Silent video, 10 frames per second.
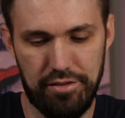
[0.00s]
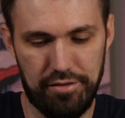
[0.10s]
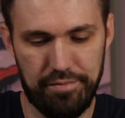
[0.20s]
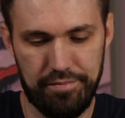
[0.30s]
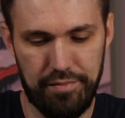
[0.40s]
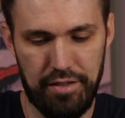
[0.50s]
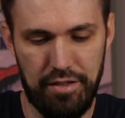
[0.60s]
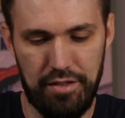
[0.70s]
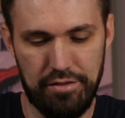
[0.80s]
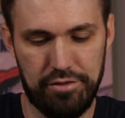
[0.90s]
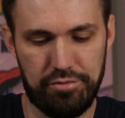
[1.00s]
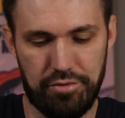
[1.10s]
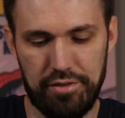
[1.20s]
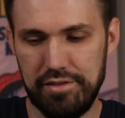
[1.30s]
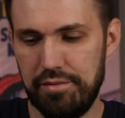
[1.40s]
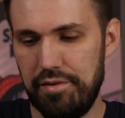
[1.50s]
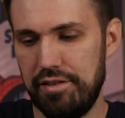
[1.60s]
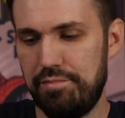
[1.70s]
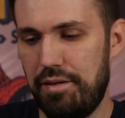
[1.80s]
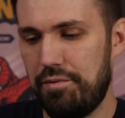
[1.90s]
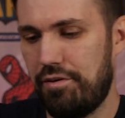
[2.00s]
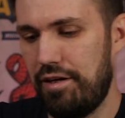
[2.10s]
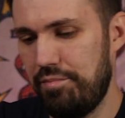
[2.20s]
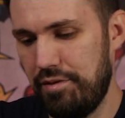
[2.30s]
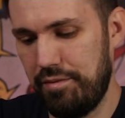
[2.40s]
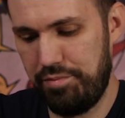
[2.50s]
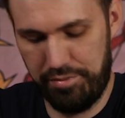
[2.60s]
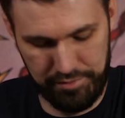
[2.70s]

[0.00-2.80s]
So rolling some of this bubble wrap up,